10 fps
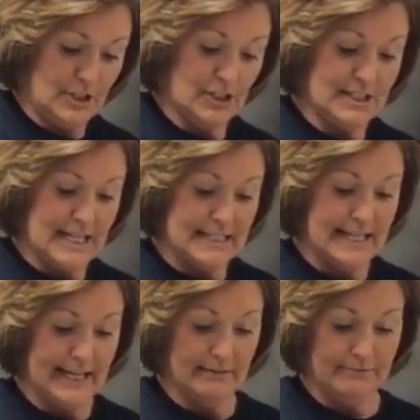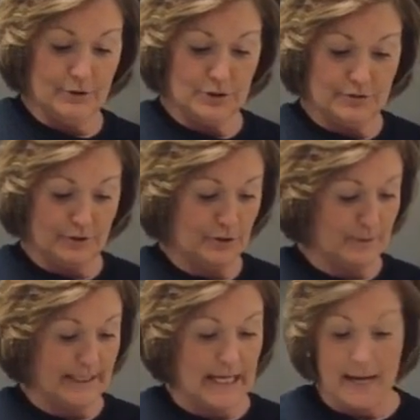good sized handfuls for
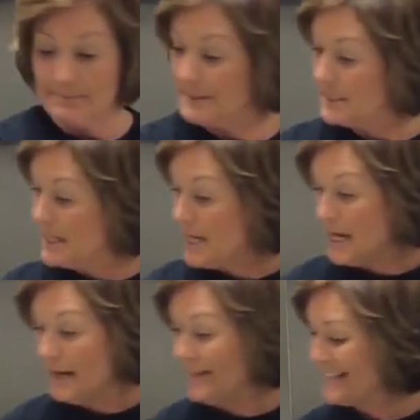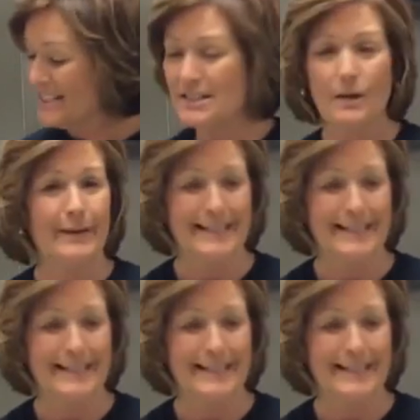three cups. That's so